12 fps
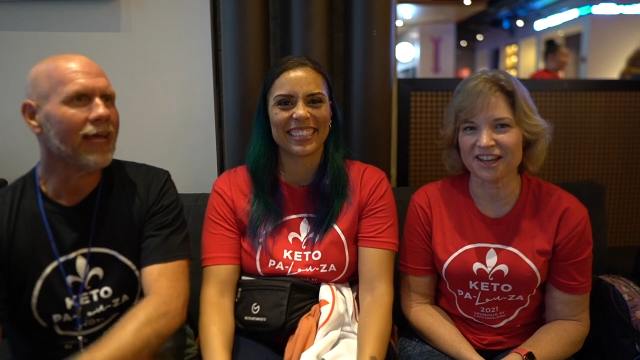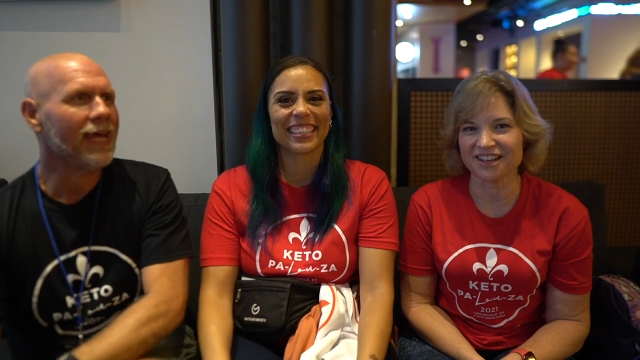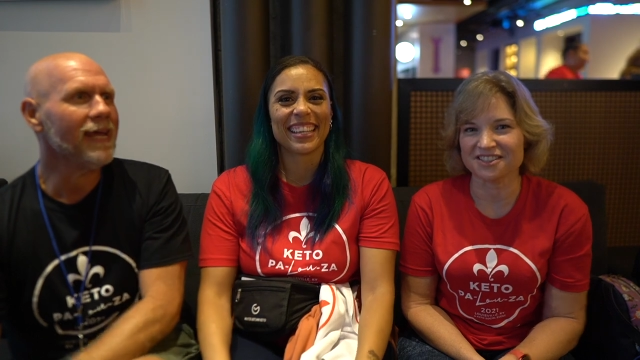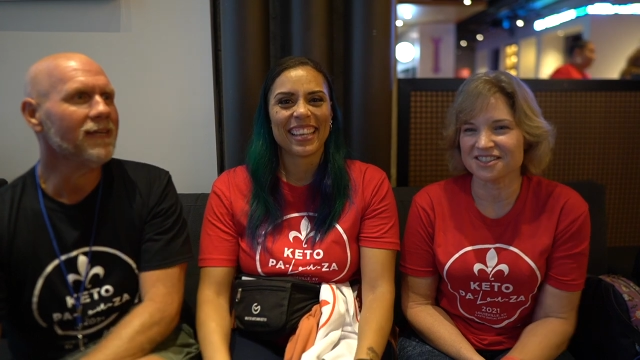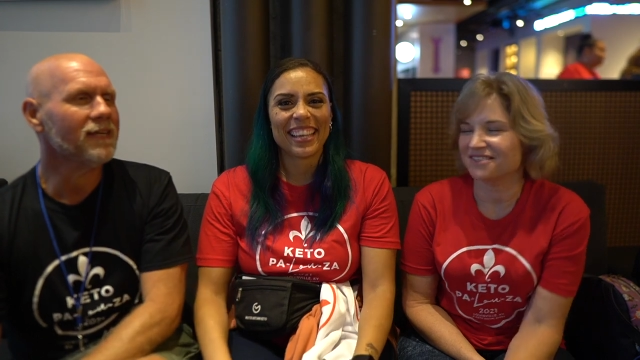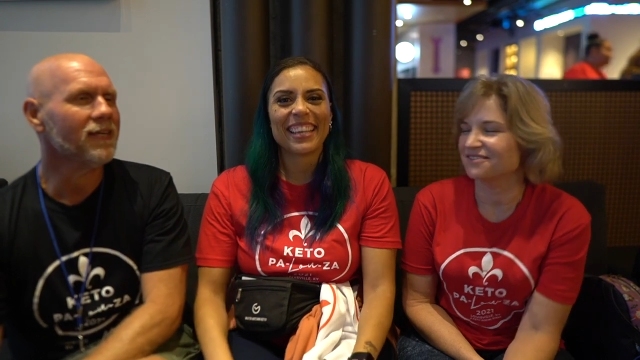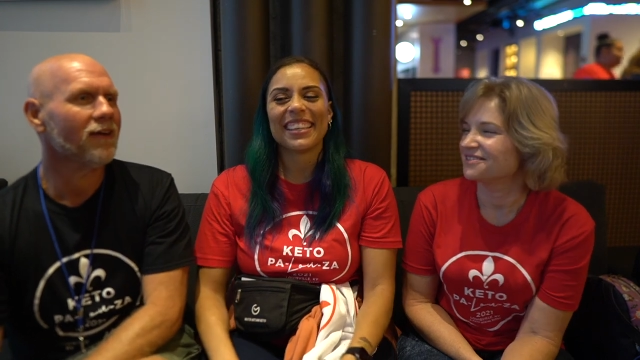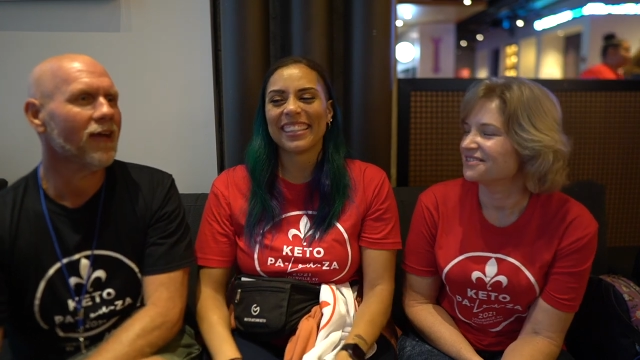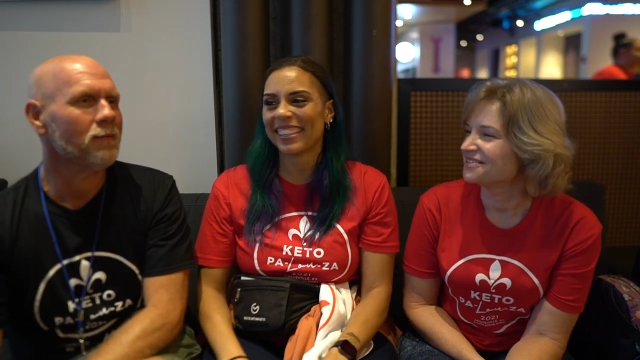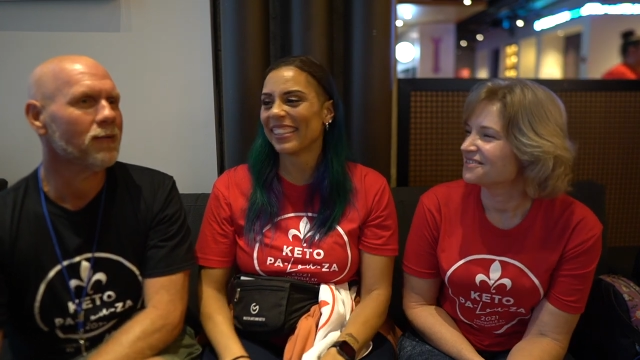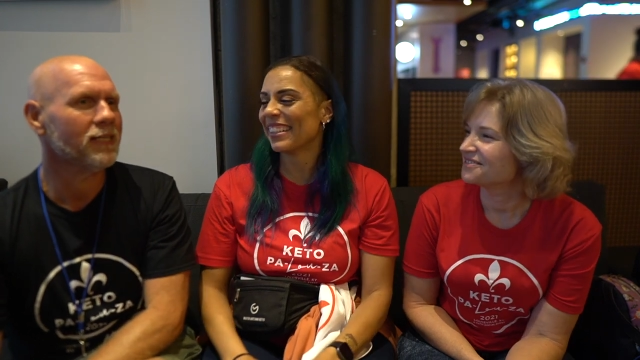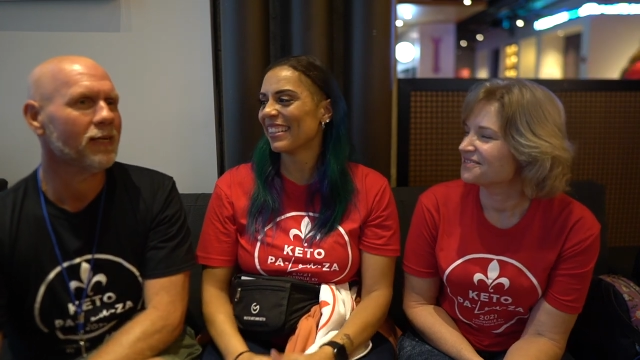Speaker 1: I can't tell you
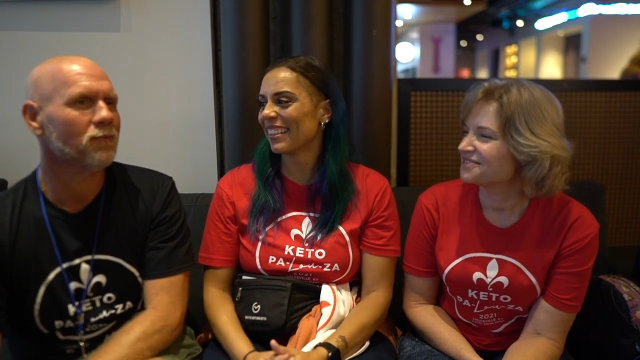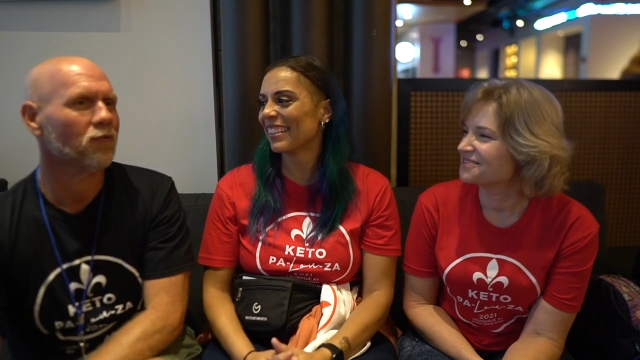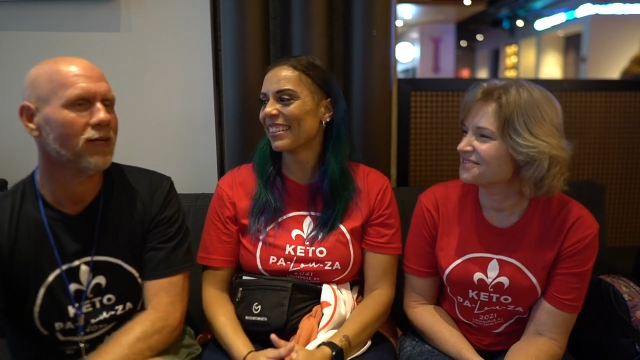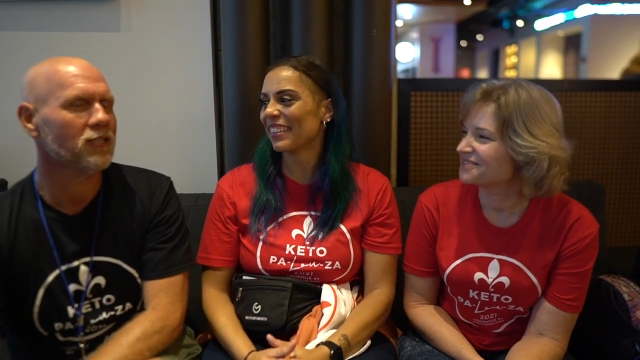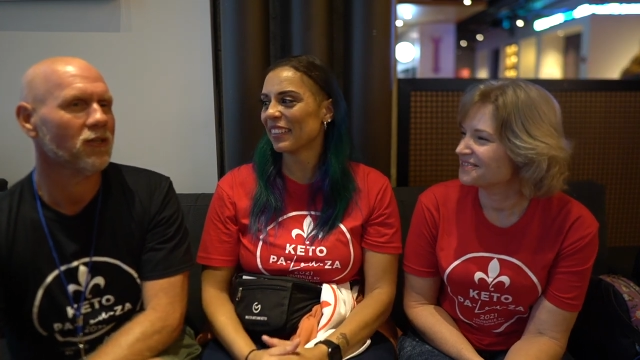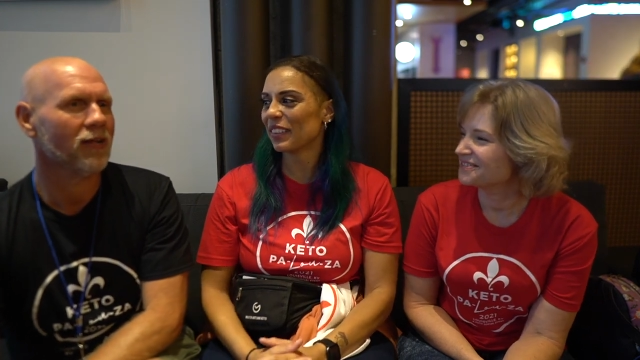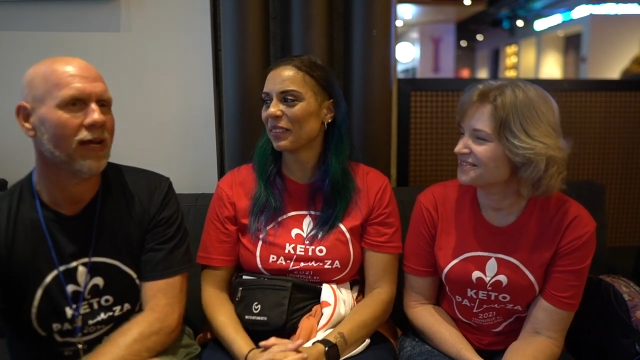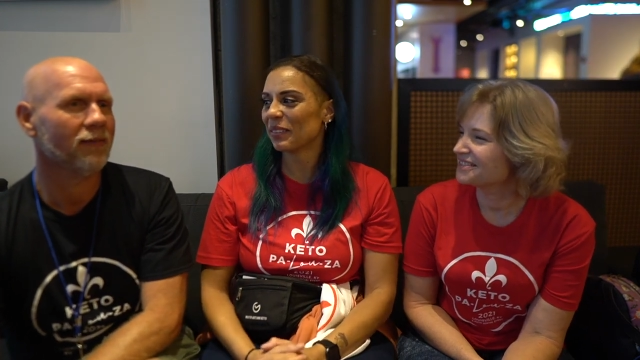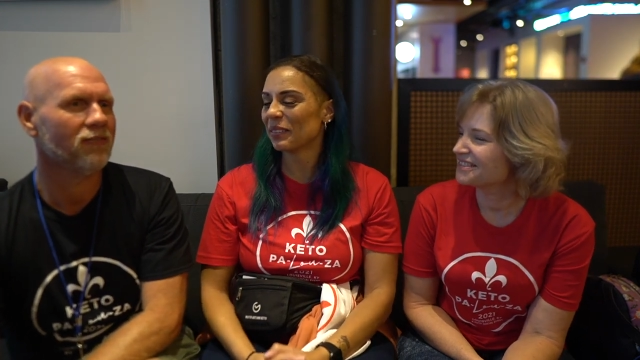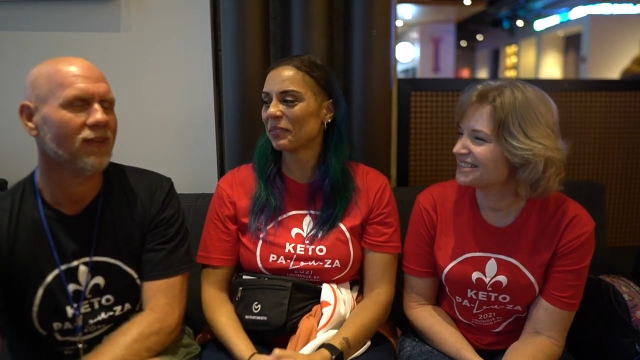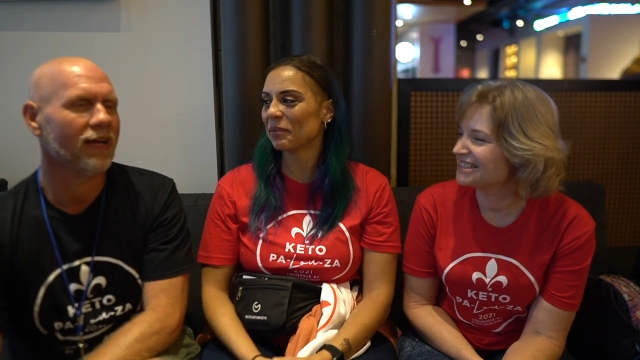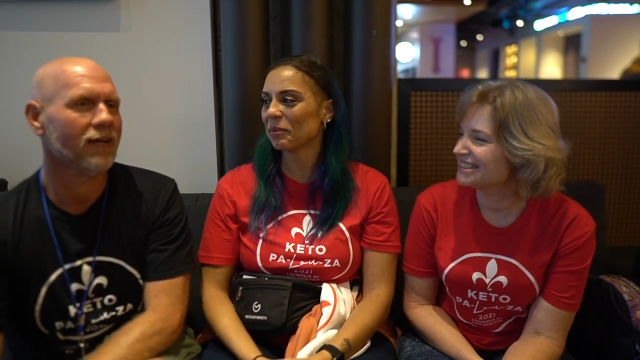how many times Rachel and I
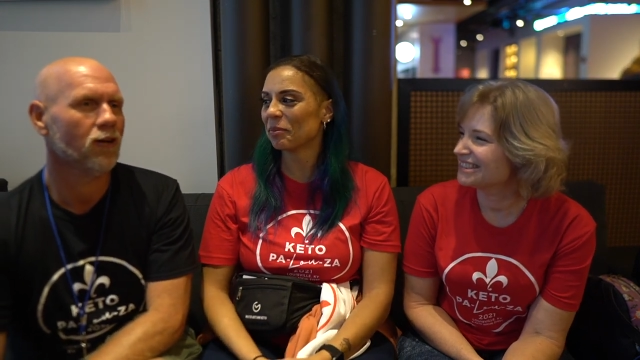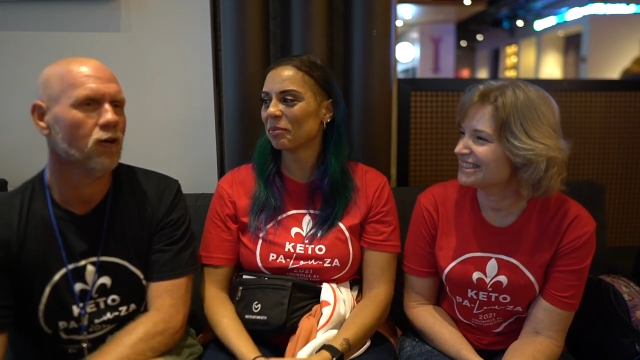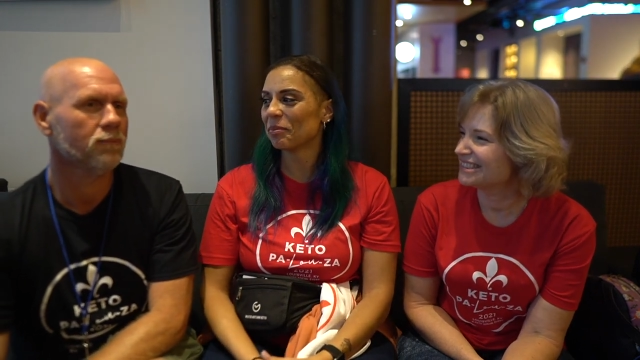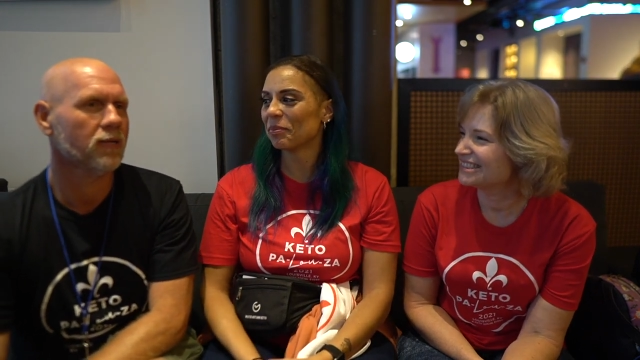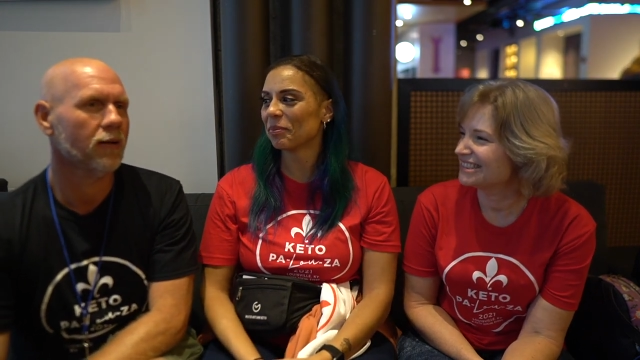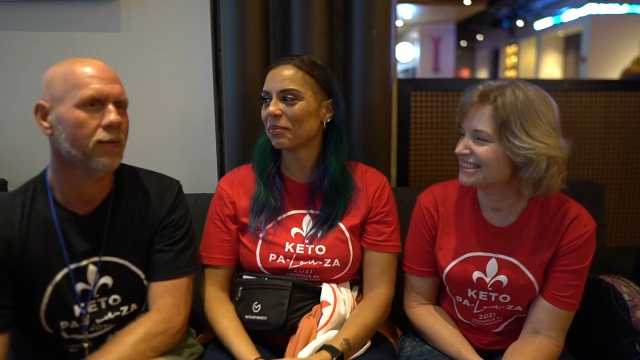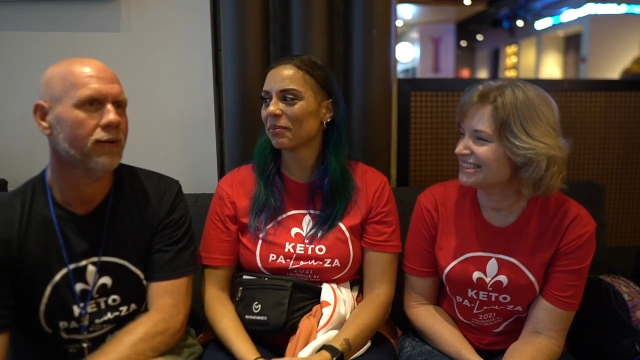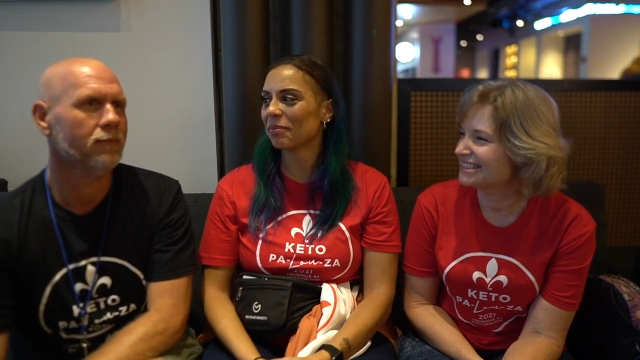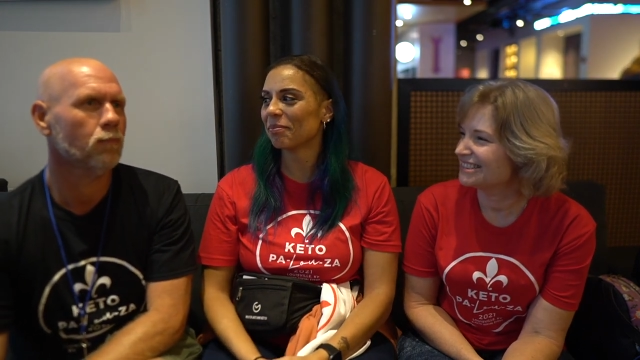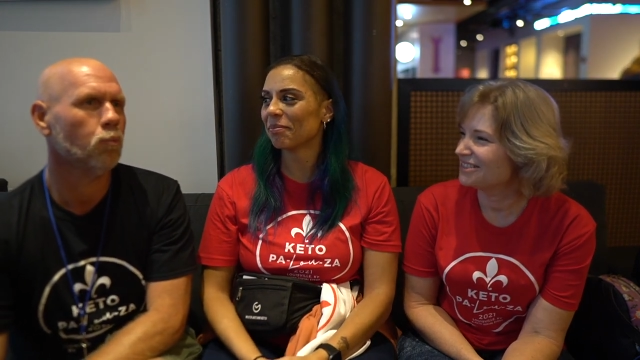have sat at home going,